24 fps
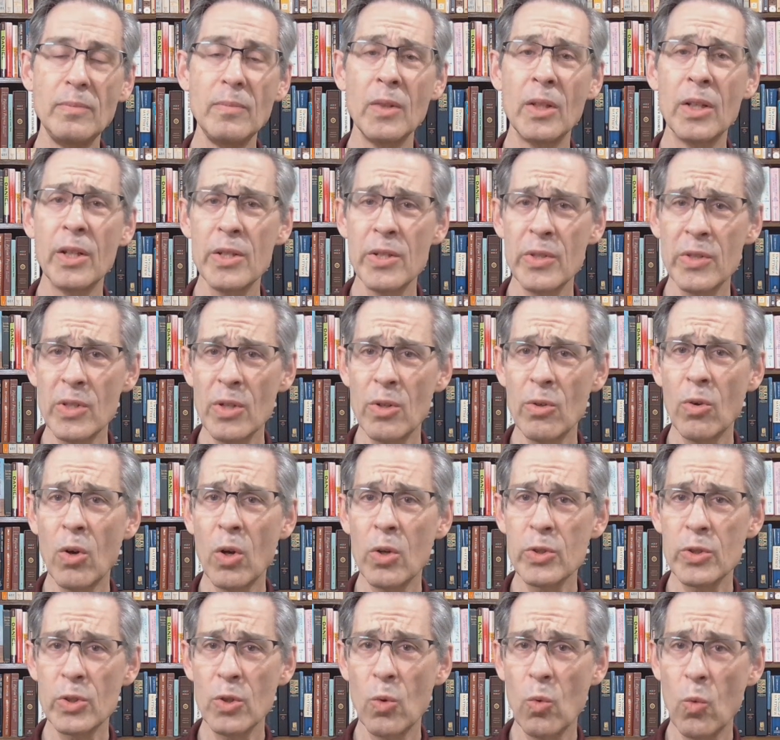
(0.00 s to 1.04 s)
Consider
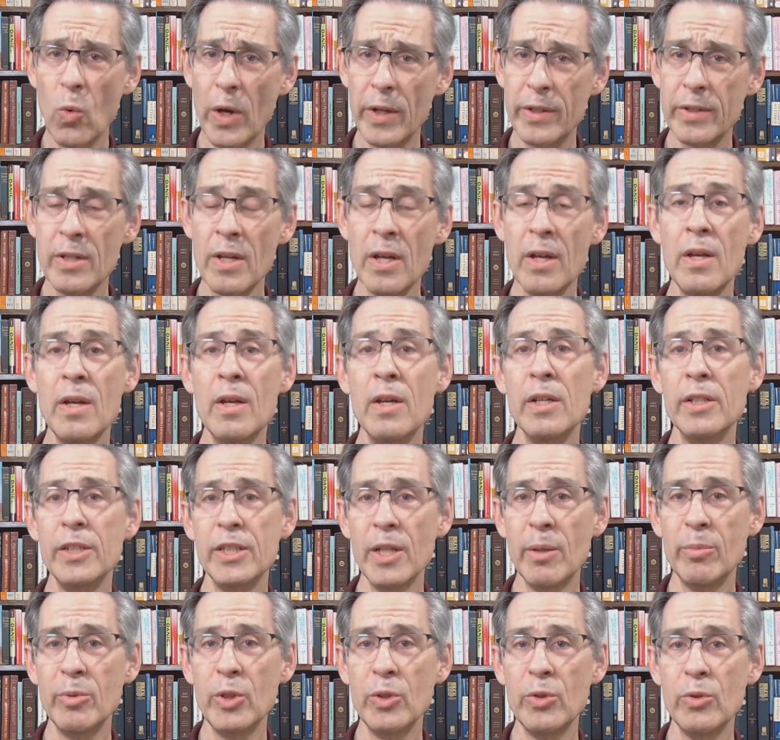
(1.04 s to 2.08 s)
also what
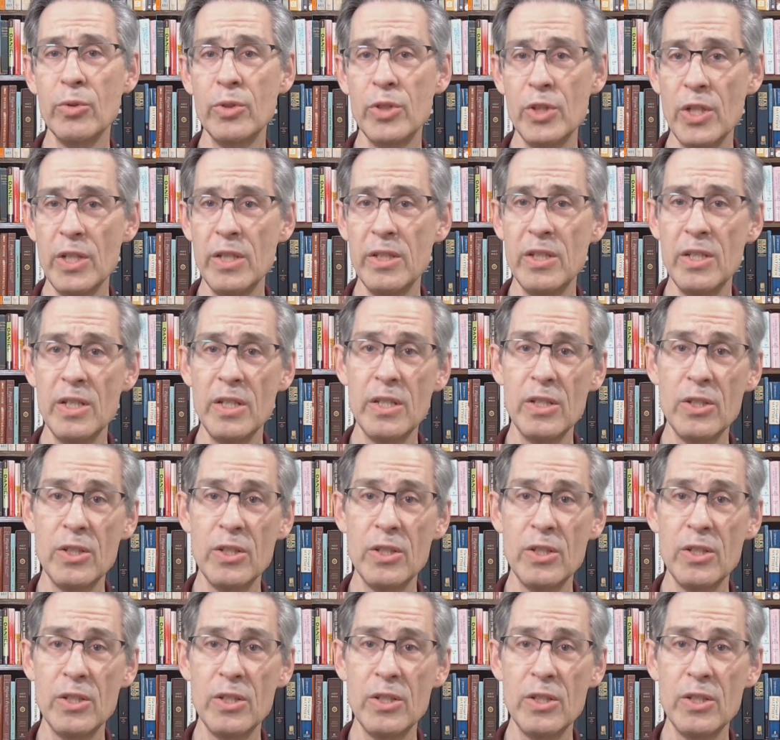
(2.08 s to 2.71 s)
W.G.T.